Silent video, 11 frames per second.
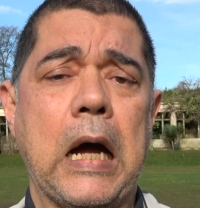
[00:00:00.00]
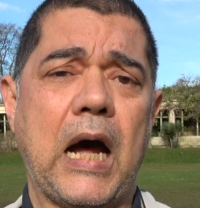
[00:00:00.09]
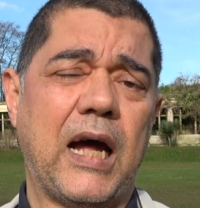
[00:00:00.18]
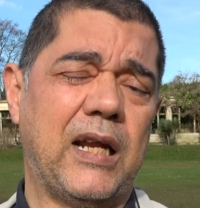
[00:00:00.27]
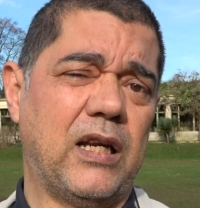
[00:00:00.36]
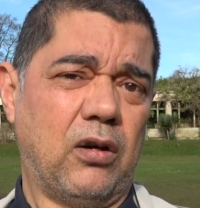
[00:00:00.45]

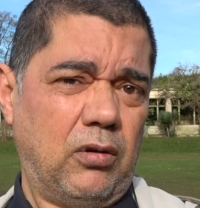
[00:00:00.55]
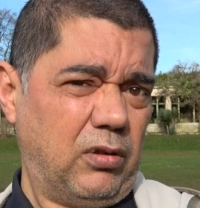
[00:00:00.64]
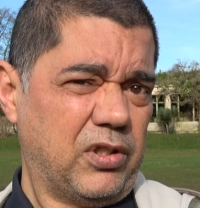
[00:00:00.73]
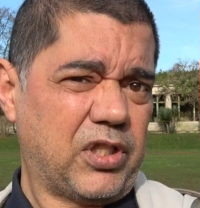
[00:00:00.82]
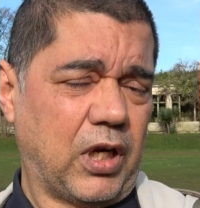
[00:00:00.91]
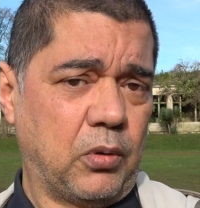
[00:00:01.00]
And
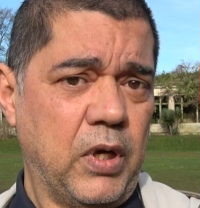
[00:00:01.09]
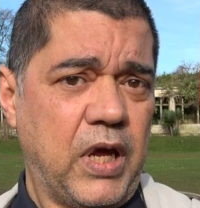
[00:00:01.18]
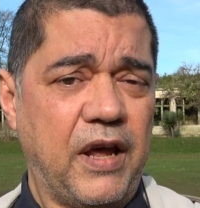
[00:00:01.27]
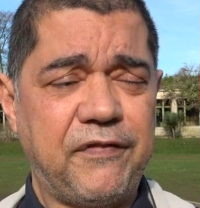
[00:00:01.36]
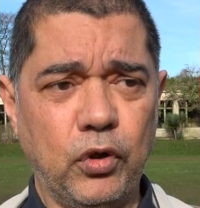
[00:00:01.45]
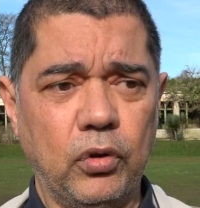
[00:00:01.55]
also,
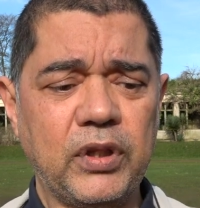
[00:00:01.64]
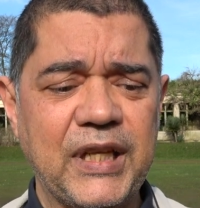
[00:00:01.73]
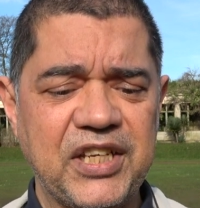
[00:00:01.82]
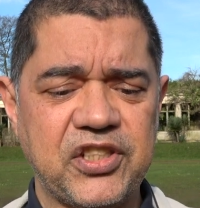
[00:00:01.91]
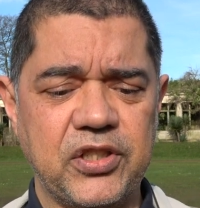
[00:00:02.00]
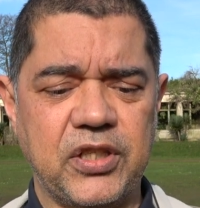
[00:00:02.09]
if you're
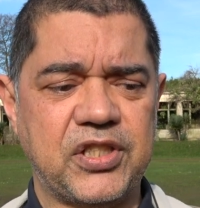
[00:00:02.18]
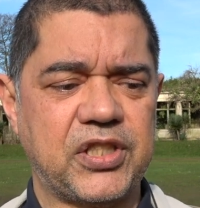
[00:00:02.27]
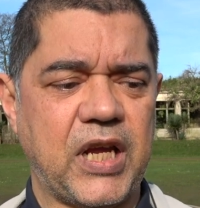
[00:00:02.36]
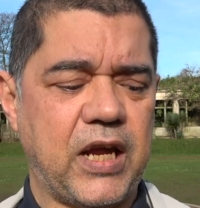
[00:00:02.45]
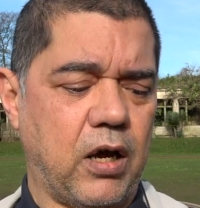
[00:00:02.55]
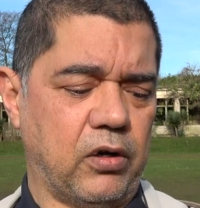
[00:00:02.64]
listening,
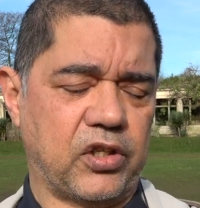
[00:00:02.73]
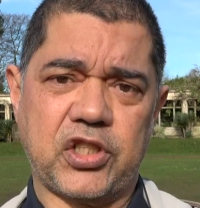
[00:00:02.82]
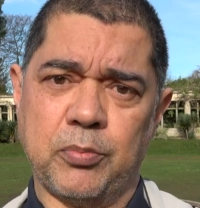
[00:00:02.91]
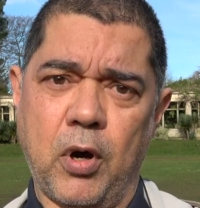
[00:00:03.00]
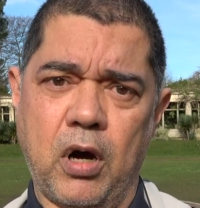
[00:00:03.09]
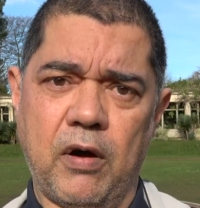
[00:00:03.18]
say, on a
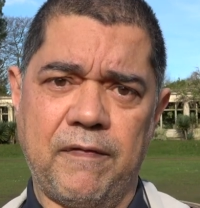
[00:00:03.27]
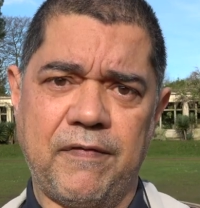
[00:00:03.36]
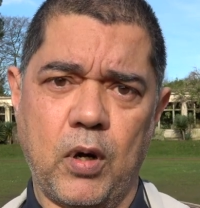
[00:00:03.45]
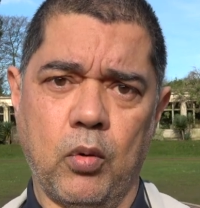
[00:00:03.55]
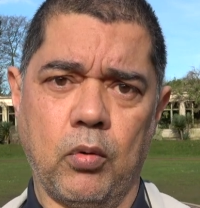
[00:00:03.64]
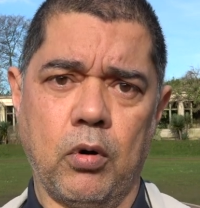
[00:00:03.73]

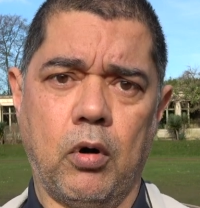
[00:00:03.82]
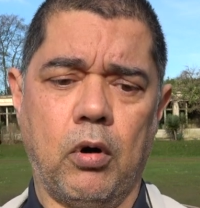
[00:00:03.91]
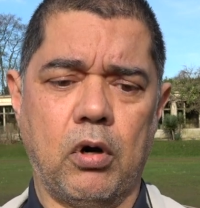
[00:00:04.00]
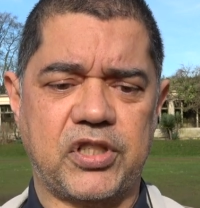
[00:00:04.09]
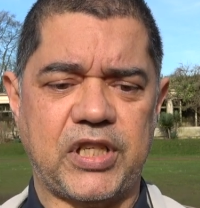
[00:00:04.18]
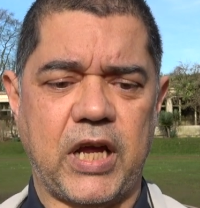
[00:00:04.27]
smartphone
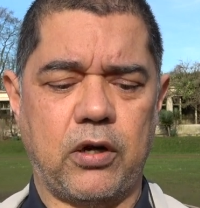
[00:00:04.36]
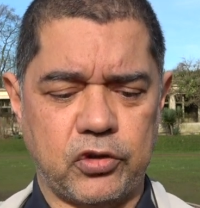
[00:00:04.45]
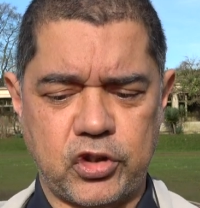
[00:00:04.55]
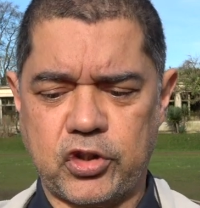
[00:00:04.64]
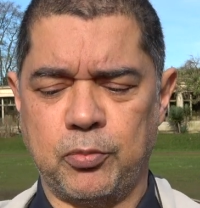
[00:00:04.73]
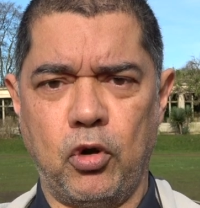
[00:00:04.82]
or say on
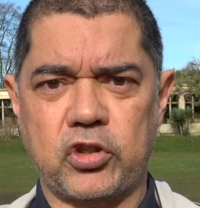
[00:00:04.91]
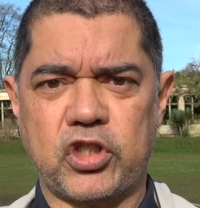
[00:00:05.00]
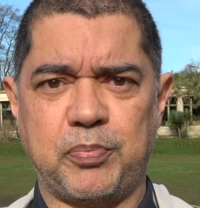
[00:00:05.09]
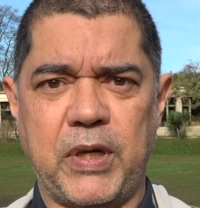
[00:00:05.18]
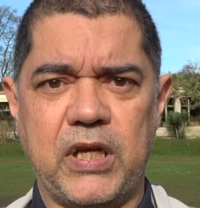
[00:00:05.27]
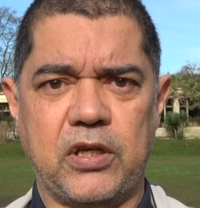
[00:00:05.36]
small
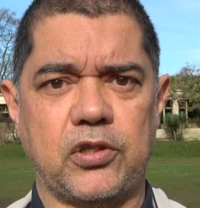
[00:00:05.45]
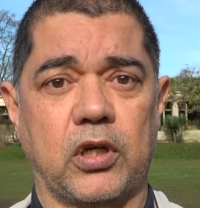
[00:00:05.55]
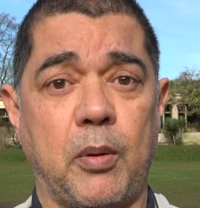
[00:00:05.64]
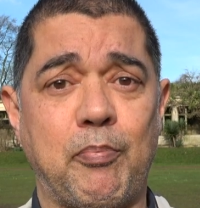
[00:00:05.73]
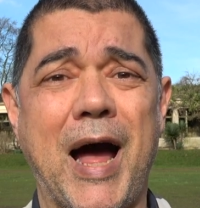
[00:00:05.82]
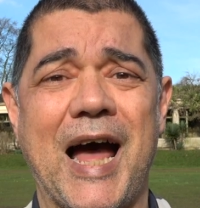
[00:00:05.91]
speakers on
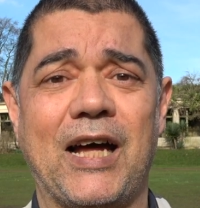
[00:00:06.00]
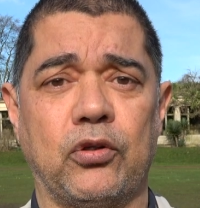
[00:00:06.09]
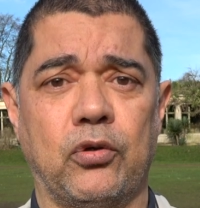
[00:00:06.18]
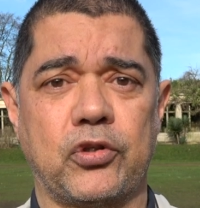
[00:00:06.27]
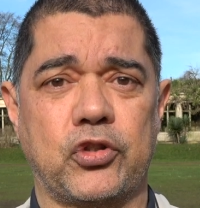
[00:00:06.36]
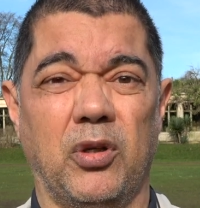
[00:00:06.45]
a pad
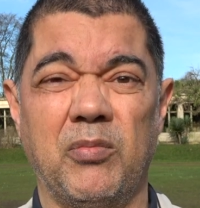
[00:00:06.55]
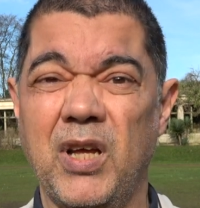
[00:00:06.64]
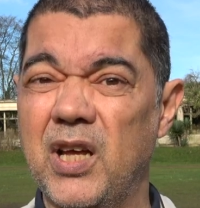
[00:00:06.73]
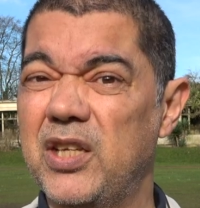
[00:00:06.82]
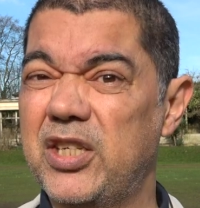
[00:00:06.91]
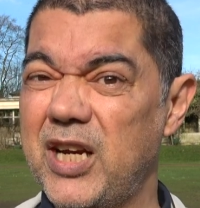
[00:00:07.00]
or something,
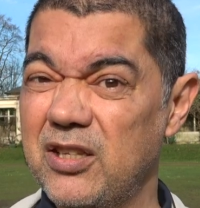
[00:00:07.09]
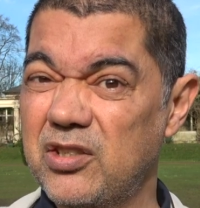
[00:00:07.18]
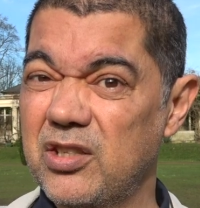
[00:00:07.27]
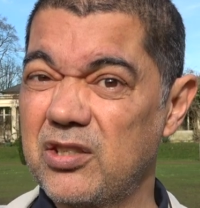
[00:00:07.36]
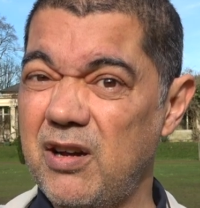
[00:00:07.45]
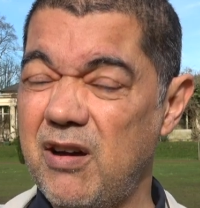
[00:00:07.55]

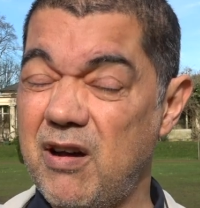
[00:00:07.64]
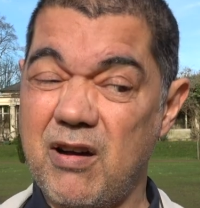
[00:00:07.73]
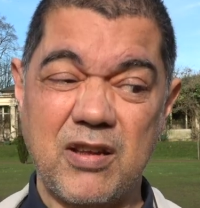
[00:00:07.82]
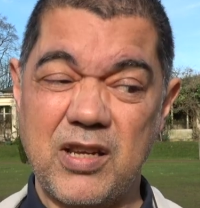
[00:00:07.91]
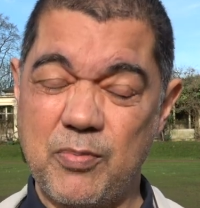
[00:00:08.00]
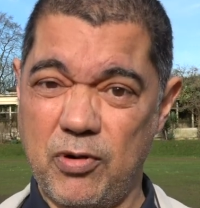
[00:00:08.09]
chances are
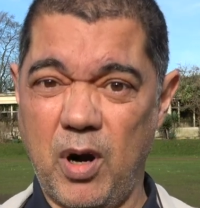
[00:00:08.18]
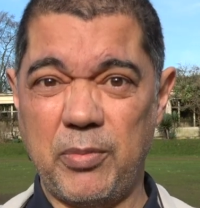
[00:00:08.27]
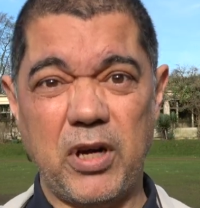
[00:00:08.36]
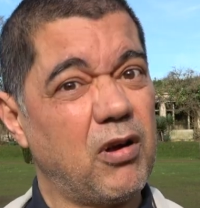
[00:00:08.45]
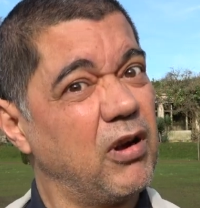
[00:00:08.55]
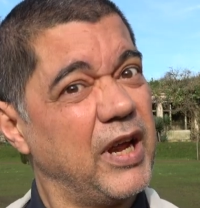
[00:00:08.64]
you're probably
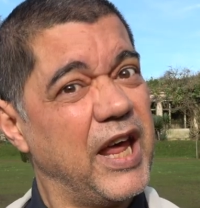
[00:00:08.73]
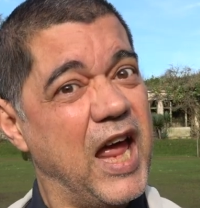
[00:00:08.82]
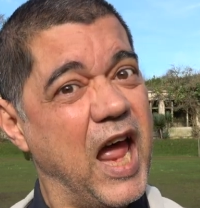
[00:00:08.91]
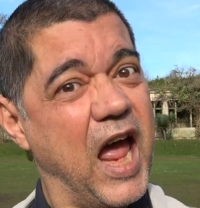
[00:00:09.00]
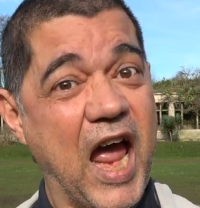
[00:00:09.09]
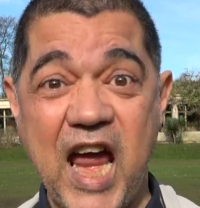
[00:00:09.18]
not going to
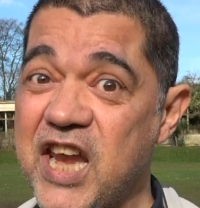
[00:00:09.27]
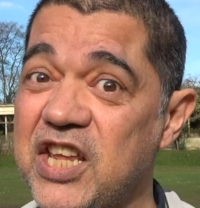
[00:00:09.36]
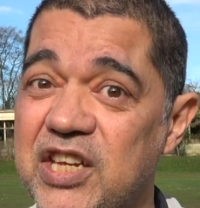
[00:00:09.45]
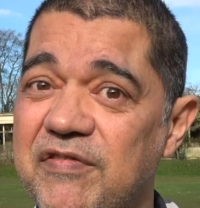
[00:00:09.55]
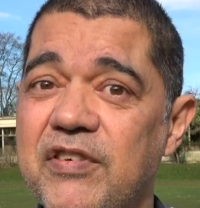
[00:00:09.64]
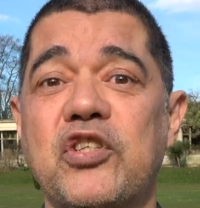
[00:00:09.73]
hear any
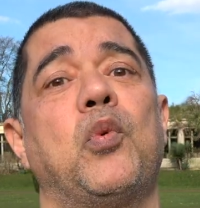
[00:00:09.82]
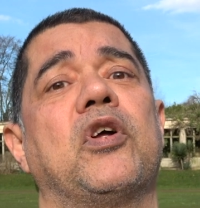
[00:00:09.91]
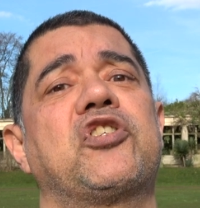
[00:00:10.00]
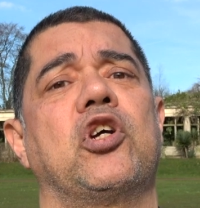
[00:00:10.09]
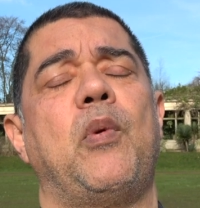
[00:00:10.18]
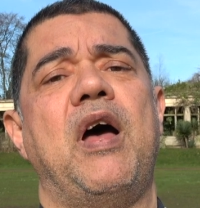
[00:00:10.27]
difference
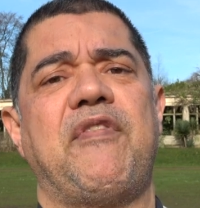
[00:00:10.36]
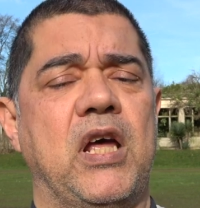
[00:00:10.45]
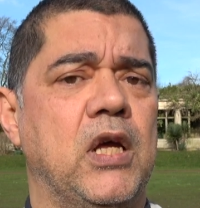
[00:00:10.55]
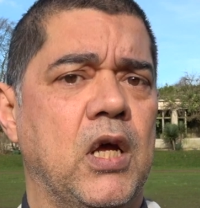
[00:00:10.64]
whatsoever.